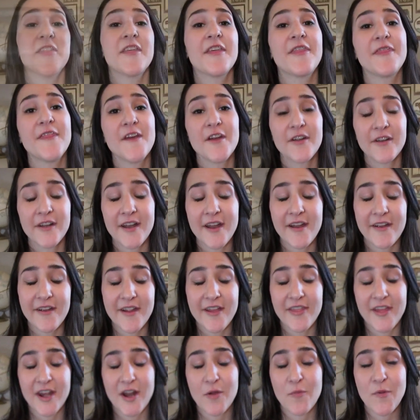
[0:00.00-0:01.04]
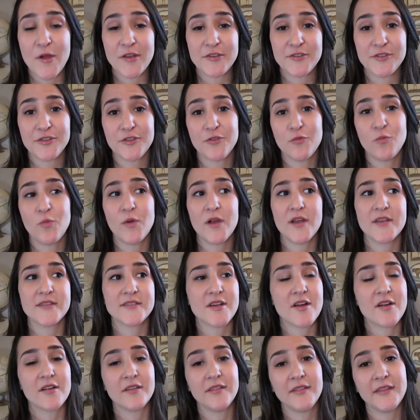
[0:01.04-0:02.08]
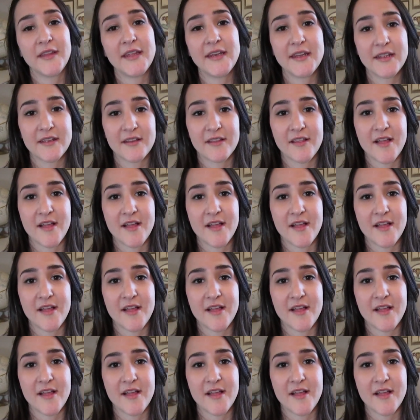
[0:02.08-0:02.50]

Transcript: The third third area that I went to was our linen